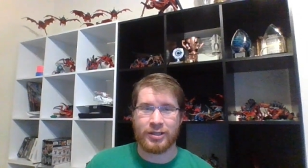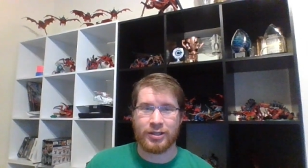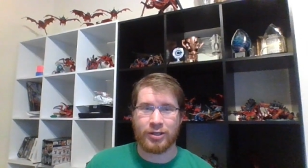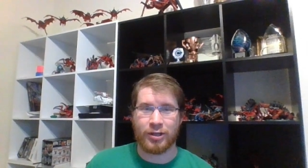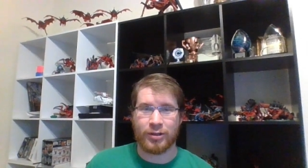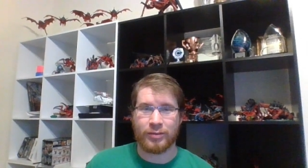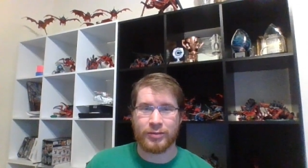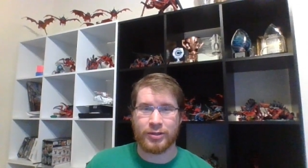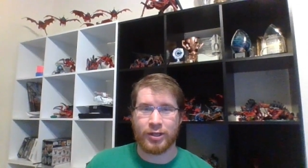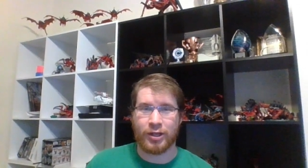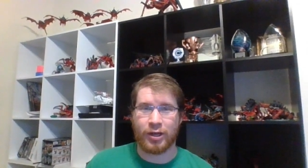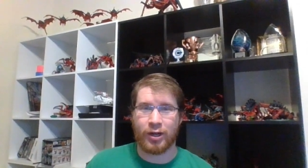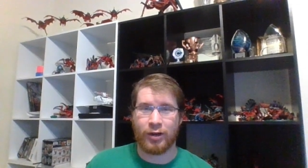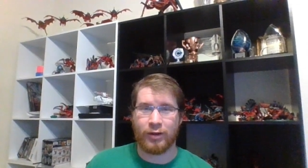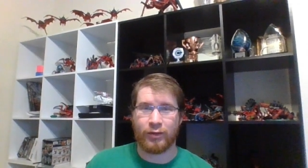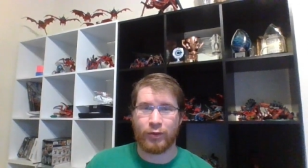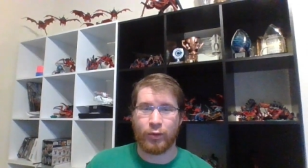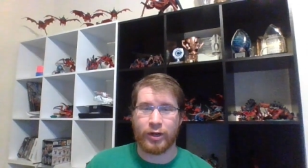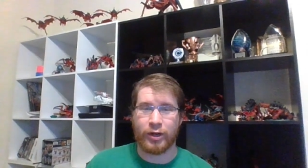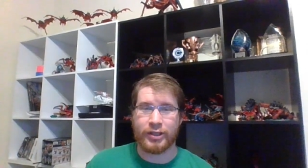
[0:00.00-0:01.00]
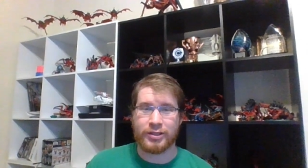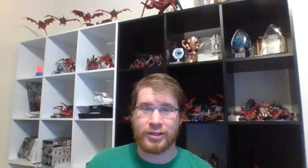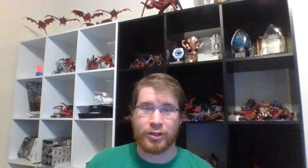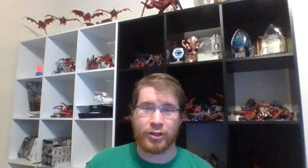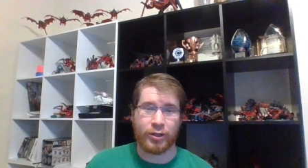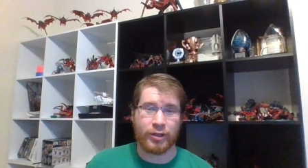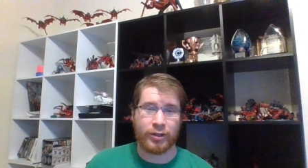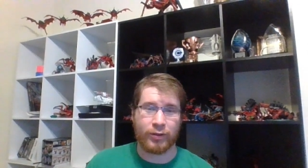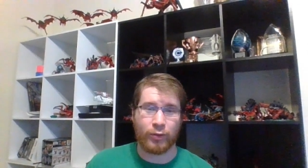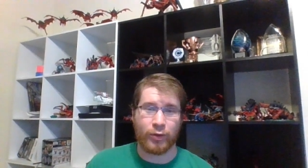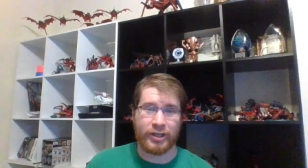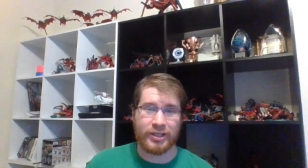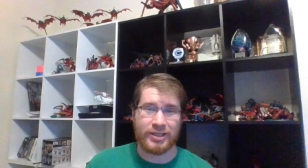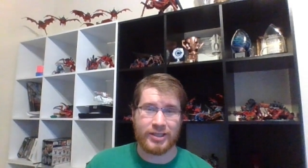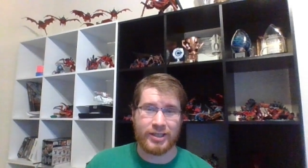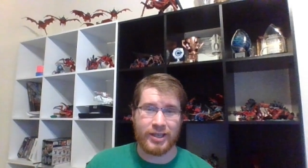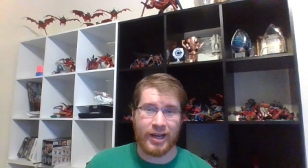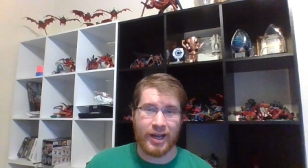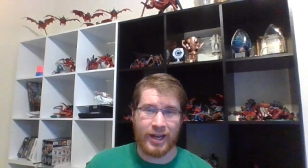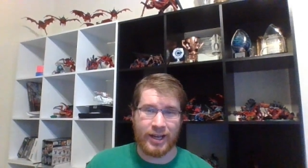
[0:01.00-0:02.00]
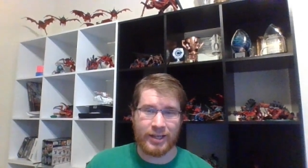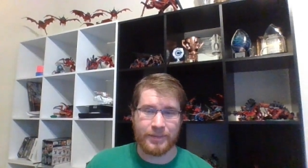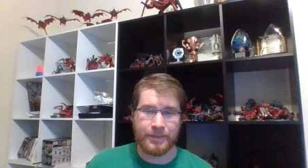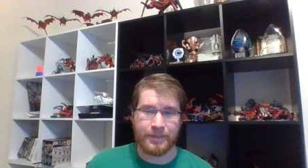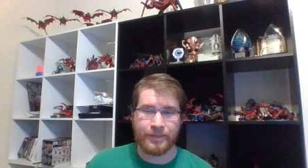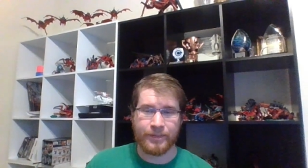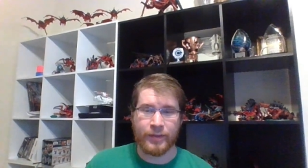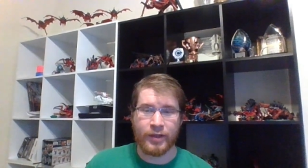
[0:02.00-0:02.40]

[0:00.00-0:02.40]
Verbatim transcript: terms of what is good and what is not.